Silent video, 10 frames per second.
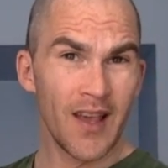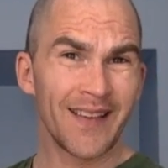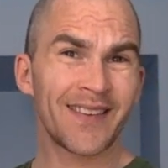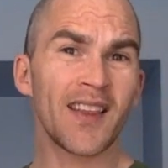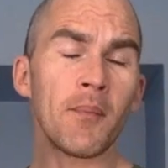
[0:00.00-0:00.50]

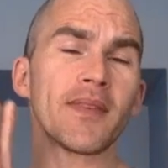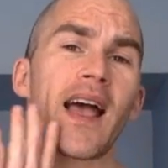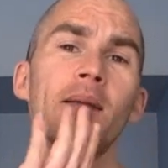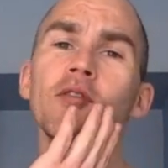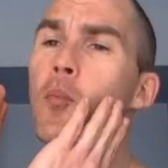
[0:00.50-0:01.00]

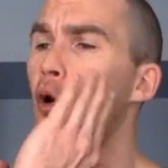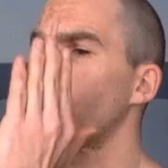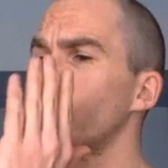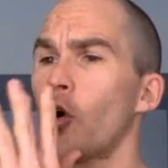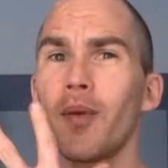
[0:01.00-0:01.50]
Sometimes more
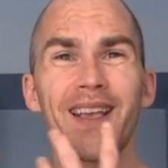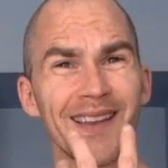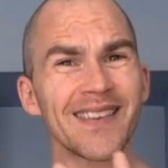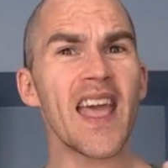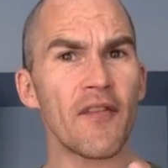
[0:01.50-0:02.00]
so
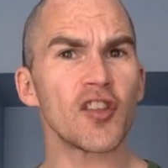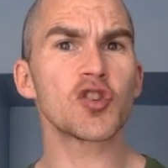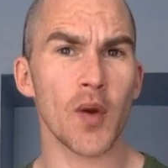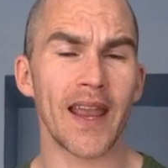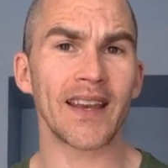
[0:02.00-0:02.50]
because they have the
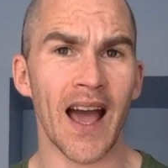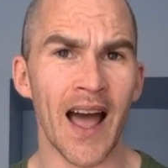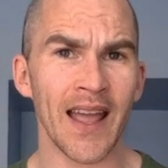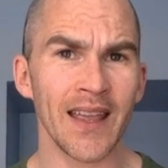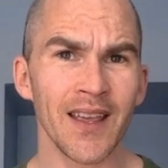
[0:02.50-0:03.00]
trained
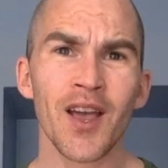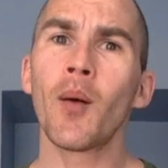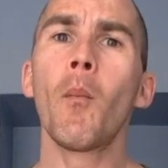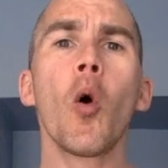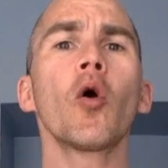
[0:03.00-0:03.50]
eye,
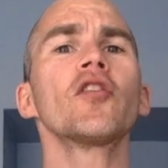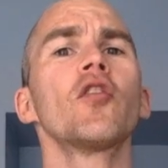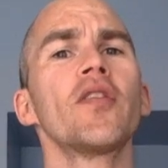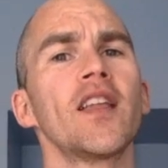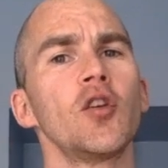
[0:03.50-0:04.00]
more
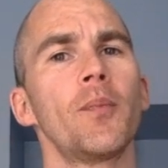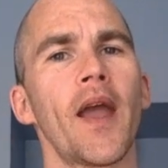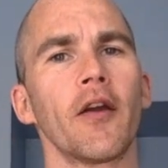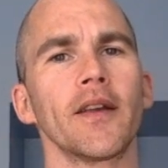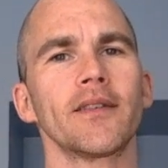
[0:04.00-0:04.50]
so than you
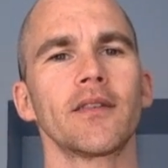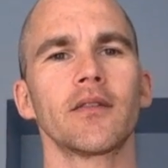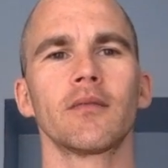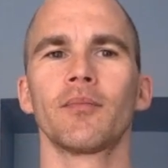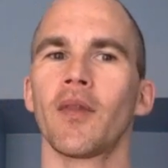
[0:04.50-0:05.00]
parents.